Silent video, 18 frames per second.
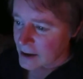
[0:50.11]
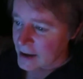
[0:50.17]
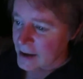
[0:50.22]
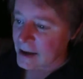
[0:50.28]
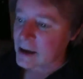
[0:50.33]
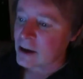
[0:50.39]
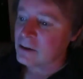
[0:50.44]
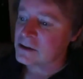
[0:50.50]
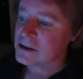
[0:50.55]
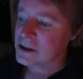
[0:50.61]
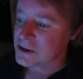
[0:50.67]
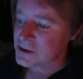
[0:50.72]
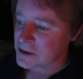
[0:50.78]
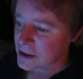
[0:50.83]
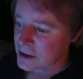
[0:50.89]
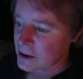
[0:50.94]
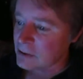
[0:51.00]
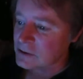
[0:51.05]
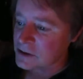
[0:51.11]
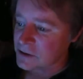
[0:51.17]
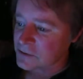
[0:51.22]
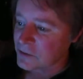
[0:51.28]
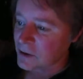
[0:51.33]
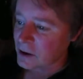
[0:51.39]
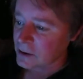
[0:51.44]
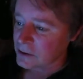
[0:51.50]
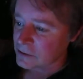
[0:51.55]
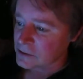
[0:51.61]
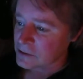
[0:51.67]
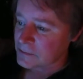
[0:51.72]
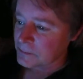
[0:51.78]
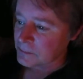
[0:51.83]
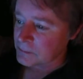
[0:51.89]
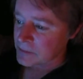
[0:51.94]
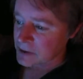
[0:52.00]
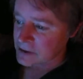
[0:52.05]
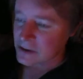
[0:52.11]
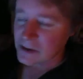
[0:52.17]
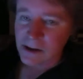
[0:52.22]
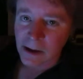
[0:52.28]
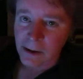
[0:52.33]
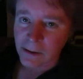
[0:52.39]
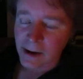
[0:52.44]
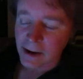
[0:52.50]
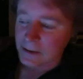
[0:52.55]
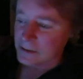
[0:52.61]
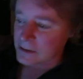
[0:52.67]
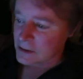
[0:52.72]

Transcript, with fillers: It goes as it goes as follows. This is the Quran.